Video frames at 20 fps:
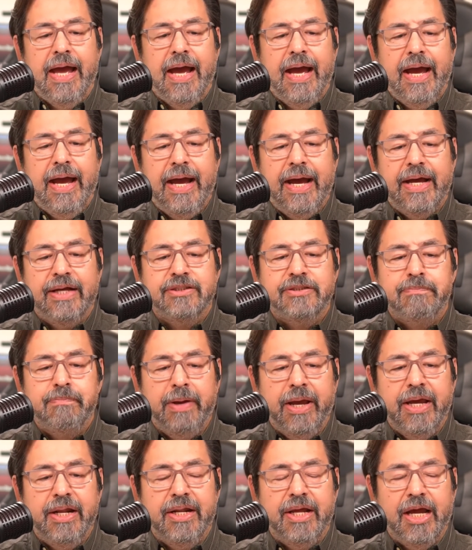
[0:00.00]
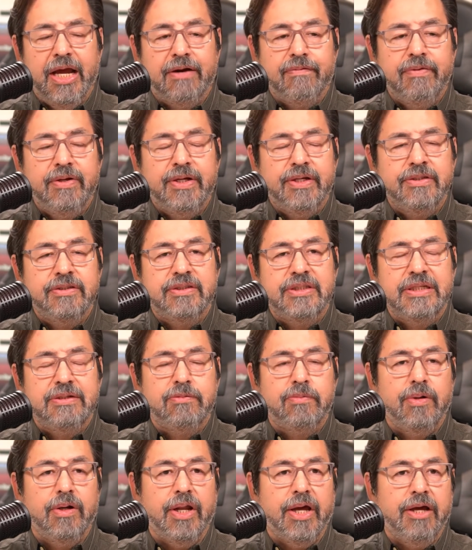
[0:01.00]
has made every
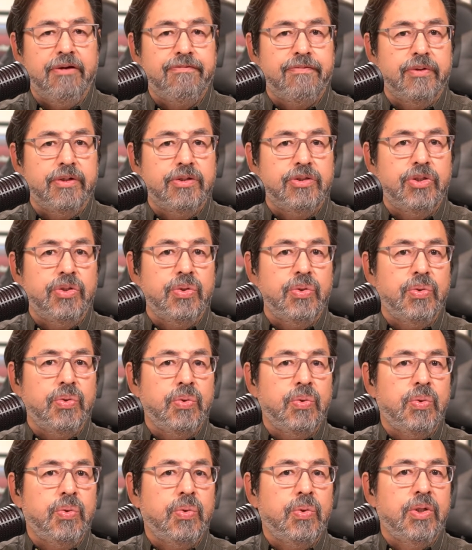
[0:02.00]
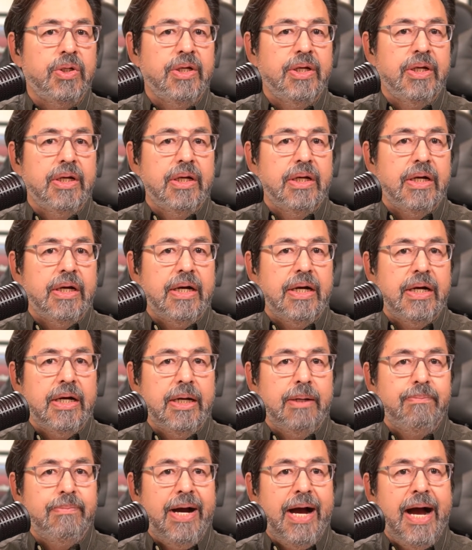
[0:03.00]
conceivable effort to
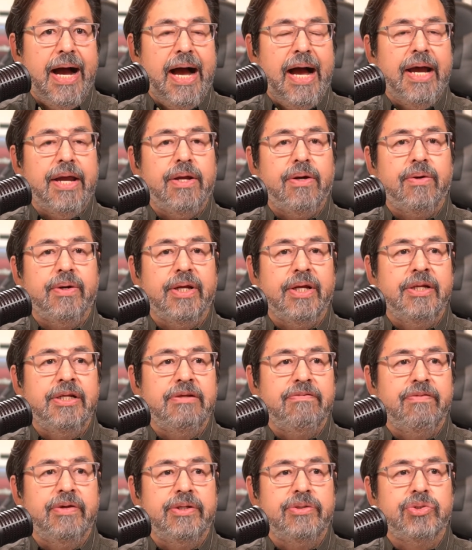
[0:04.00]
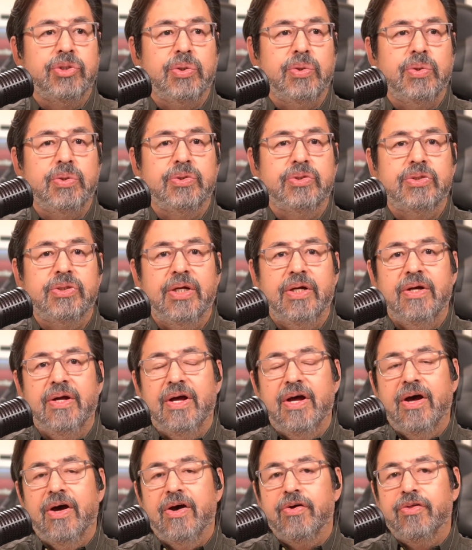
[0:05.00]
hire individuals
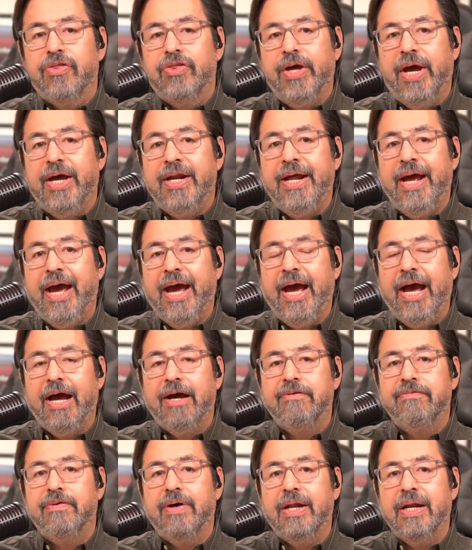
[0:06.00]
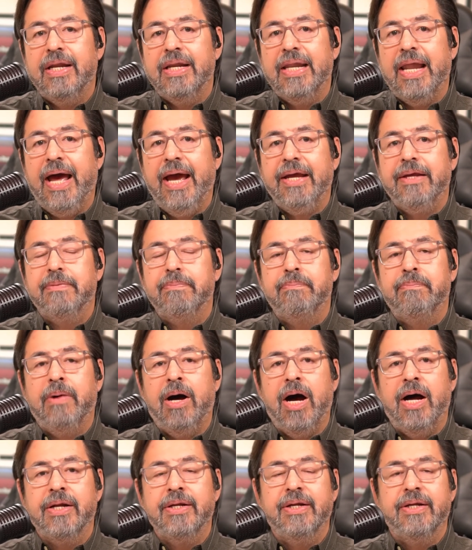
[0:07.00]
that have
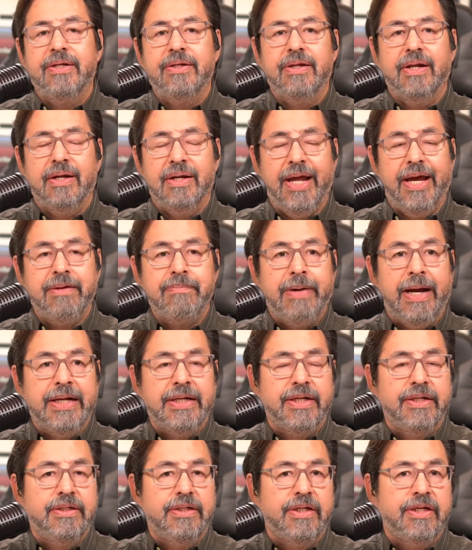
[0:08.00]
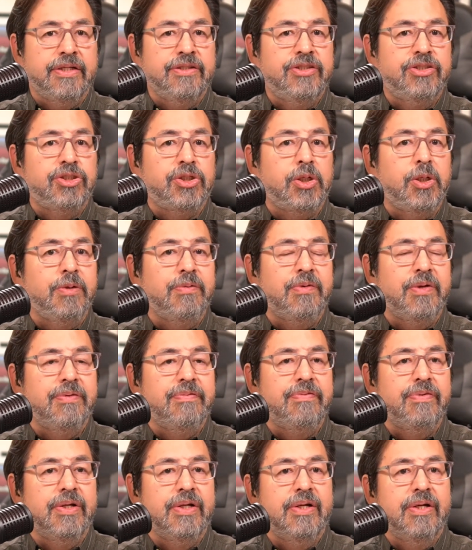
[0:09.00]
like-minded
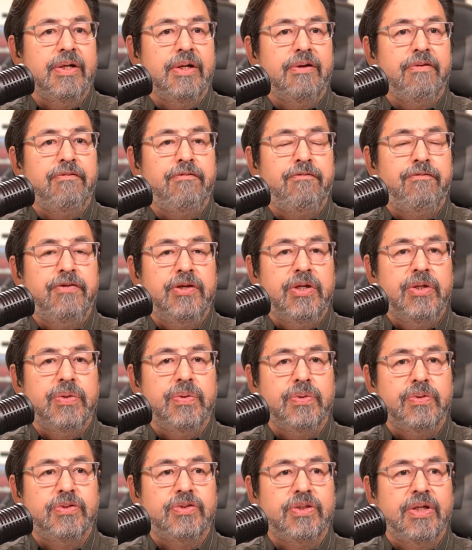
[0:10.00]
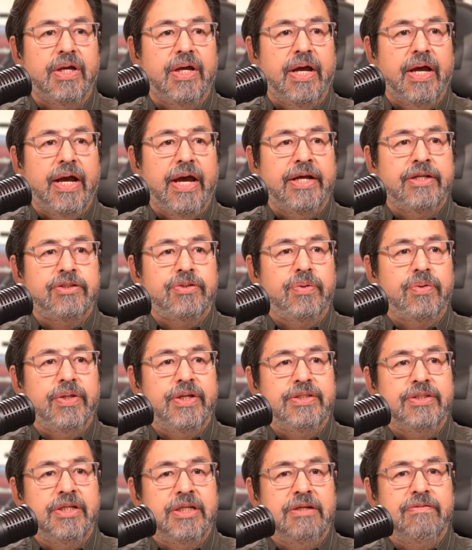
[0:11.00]
conservative views. And so
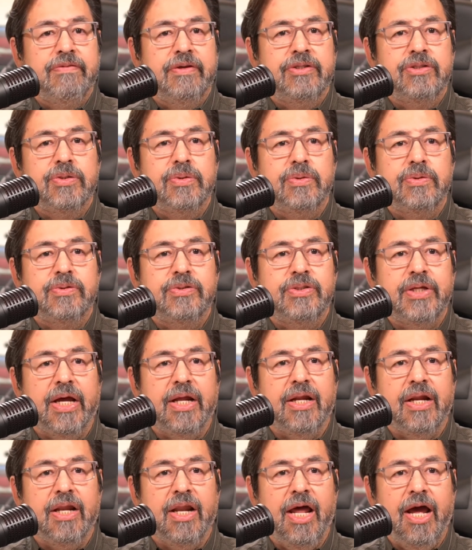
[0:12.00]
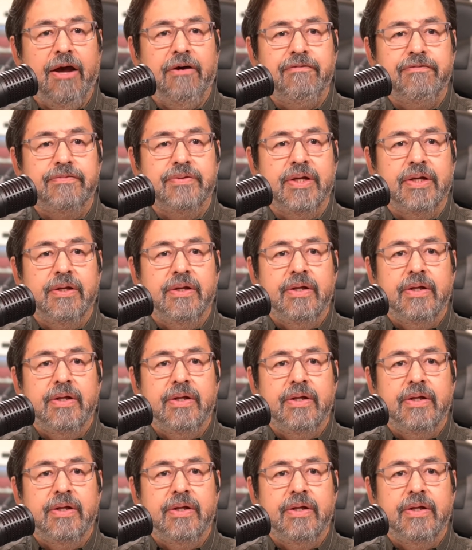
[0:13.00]
these individuals that left,